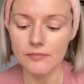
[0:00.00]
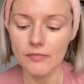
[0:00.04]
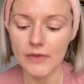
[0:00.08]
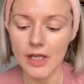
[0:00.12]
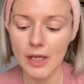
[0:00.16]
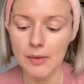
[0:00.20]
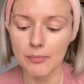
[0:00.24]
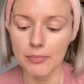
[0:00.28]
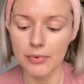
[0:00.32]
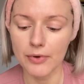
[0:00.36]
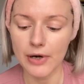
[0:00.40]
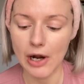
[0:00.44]

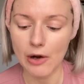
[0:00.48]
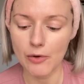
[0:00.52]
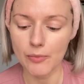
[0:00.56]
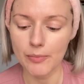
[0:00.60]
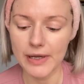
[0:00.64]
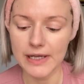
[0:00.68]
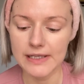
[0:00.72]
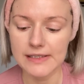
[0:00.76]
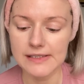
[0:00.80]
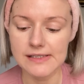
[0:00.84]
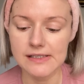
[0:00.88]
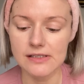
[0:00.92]
brow
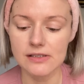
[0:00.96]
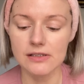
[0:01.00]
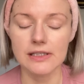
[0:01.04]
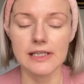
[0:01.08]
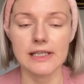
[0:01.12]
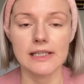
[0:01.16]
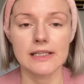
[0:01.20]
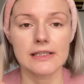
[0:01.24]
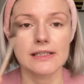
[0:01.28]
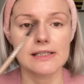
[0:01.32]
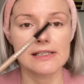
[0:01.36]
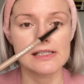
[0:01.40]
pencil,
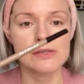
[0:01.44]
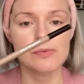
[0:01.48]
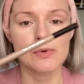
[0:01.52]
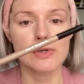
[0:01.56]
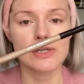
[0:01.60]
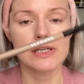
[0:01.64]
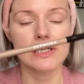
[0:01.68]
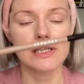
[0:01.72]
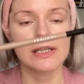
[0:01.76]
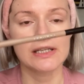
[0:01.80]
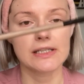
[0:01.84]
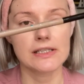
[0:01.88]
and this
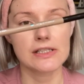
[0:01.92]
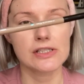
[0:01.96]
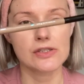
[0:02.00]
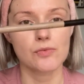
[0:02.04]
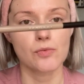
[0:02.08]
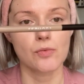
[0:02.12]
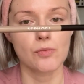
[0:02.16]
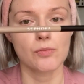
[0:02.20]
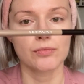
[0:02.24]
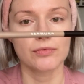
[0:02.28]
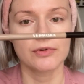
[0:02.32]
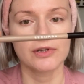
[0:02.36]
one is
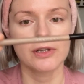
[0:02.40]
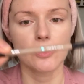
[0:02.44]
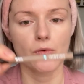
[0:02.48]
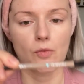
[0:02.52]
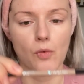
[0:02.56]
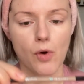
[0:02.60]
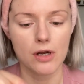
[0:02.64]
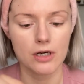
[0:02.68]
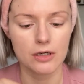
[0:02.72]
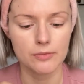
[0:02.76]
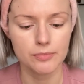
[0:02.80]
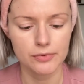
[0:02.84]
the
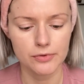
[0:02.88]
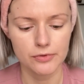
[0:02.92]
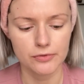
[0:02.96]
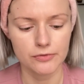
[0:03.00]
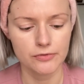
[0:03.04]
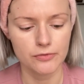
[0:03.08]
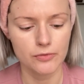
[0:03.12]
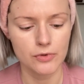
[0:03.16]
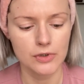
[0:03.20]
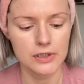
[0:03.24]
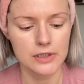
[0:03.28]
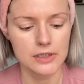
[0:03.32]

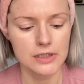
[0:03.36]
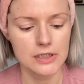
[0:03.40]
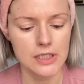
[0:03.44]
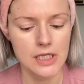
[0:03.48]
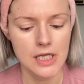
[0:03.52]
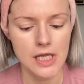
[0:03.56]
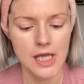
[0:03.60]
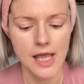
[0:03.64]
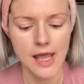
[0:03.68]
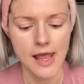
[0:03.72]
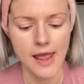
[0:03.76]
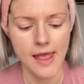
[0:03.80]
waterproof one,
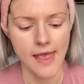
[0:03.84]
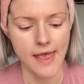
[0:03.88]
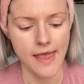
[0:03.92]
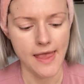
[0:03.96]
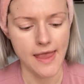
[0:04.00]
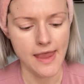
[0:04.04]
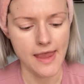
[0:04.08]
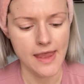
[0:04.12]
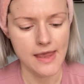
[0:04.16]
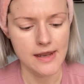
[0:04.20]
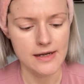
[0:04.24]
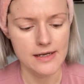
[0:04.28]

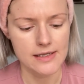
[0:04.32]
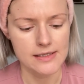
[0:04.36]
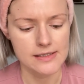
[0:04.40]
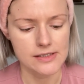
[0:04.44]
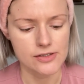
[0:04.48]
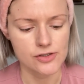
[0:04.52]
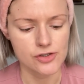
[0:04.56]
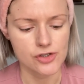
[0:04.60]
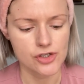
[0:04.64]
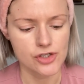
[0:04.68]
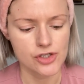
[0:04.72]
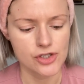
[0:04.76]
and it's
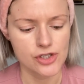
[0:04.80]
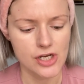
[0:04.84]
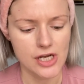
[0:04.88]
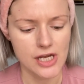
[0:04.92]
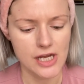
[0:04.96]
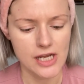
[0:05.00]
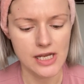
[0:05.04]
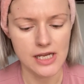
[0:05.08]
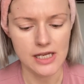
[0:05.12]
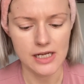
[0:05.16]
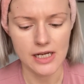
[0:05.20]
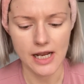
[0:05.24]
in
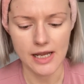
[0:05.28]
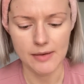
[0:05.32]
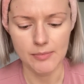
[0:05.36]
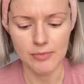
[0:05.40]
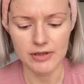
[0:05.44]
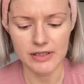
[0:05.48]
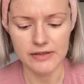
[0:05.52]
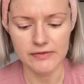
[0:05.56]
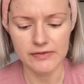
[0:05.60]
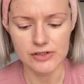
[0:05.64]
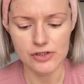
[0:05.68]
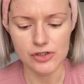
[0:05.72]
shade, I
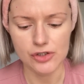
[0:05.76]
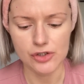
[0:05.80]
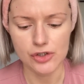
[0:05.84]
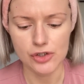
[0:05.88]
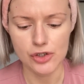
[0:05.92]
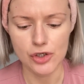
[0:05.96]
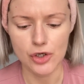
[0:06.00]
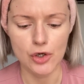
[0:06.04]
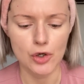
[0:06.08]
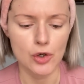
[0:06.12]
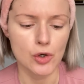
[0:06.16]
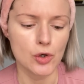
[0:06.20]
believe it's
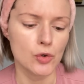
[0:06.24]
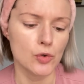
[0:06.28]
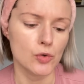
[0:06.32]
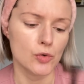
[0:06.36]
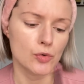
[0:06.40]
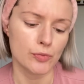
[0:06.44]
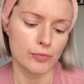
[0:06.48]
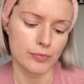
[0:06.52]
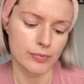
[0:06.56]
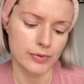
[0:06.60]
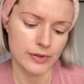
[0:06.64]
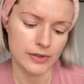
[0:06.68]

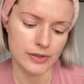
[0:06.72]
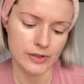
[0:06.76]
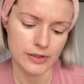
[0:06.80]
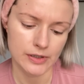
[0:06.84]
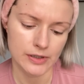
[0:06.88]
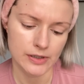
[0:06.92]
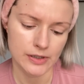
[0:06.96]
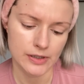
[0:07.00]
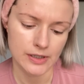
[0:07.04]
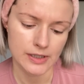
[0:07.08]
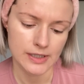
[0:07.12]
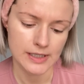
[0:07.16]
taupe.
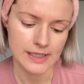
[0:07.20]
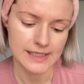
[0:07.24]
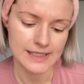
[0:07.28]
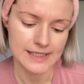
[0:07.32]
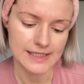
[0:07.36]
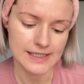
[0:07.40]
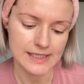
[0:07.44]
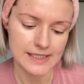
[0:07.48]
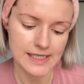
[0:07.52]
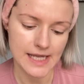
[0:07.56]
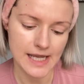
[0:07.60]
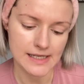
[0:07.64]

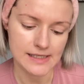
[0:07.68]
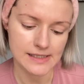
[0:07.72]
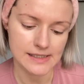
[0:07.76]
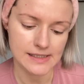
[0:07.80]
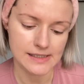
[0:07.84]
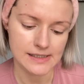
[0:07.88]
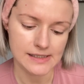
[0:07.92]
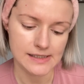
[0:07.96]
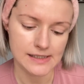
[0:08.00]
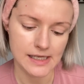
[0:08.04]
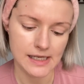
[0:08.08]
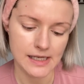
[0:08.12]

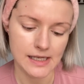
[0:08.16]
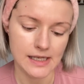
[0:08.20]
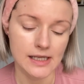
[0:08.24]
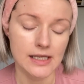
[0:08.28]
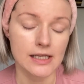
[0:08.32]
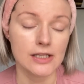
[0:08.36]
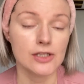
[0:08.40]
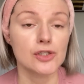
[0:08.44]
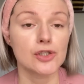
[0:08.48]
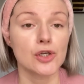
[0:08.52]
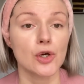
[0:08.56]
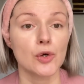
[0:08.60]
Yes,
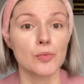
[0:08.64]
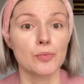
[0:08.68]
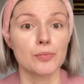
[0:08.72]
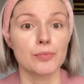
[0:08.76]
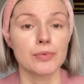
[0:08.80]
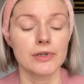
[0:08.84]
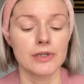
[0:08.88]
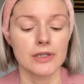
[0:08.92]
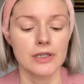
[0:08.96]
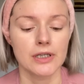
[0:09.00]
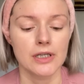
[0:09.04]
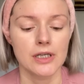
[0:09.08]
taupe.
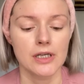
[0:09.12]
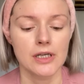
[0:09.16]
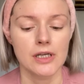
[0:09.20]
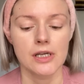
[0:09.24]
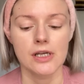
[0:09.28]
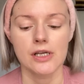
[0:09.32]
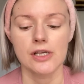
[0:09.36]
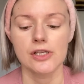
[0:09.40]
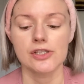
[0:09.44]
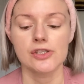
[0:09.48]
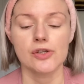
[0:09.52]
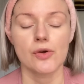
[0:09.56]

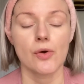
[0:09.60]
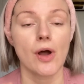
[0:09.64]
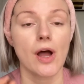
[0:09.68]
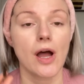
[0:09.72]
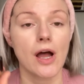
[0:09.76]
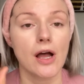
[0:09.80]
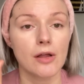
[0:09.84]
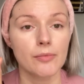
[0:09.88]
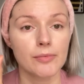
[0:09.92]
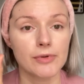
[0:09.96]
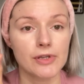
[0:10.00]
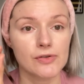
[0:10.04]
So
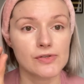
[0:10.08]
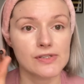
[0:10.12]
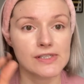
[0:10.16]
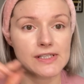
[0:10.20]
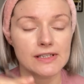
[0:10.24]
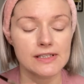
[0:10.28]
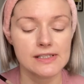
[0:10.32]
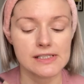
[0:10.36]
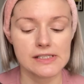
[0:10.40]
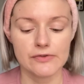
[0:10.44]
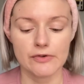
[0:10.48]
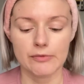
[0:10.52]
I'll be using
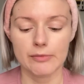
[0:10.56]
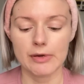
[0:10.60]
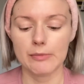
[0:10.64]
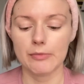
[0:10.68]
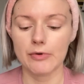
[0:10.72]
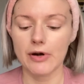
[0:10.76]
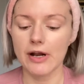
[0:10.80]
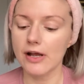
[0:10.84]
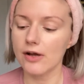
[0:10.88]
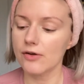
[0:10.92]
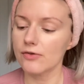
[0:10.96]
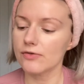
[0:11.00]
this for my
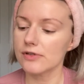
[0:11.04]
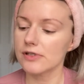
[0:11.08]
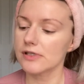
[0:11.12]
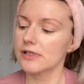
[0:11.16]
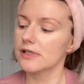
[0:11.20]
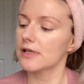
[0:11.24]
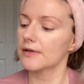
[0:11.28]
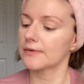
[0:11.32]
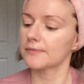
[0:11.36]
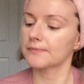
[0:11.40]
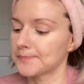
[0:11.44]
brows.